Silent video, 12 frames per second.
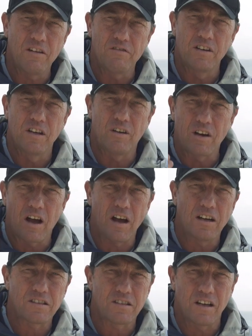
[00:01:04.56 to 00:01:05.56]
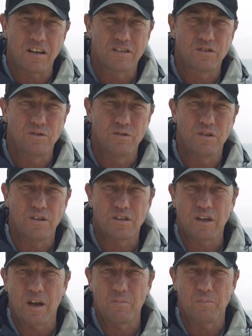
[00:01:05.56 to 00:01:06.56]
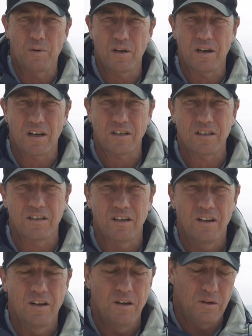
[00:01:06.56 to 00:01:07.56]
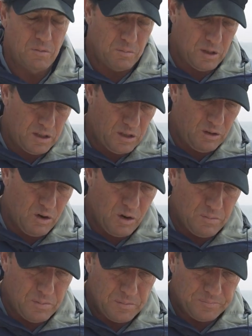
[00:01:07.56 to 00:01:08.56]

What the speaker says: heavily on eyesight to escape predation, but the cob